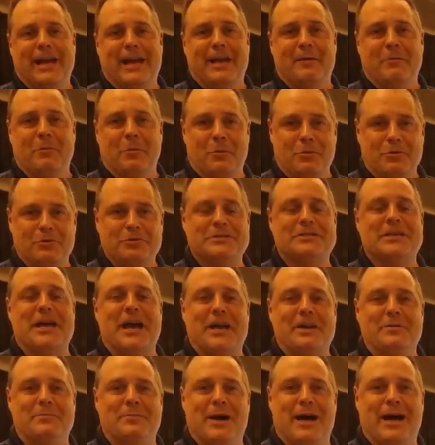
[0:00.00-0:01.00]
and we're real
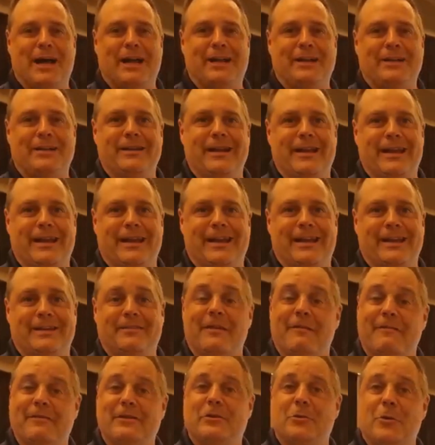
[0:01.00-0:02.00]
excited about it. And if
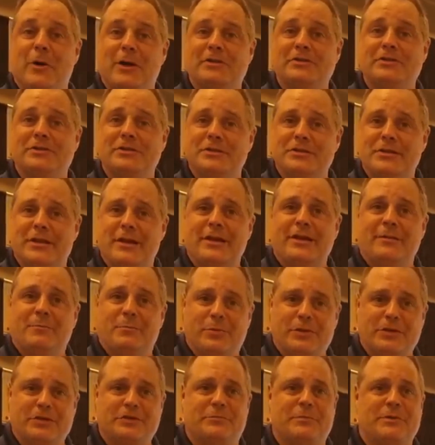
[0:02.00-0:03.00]
you have any questions,
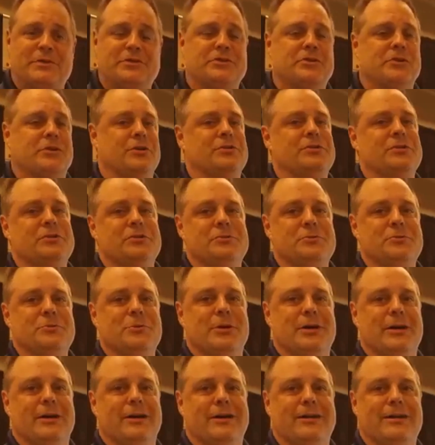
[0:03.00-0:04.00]
please be sure
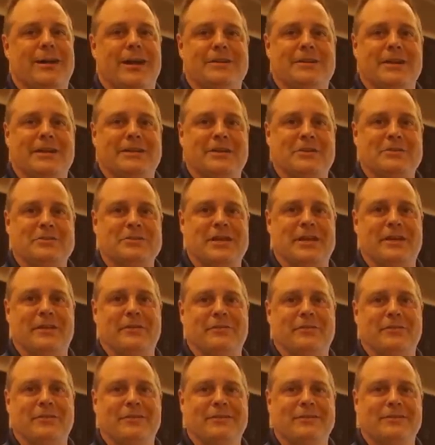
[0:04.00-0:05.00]
to contact our
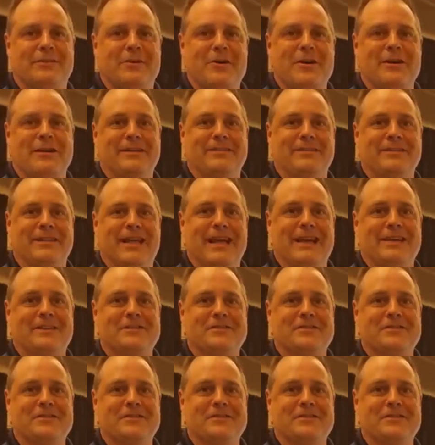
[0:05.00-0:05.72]
sales. Thanks.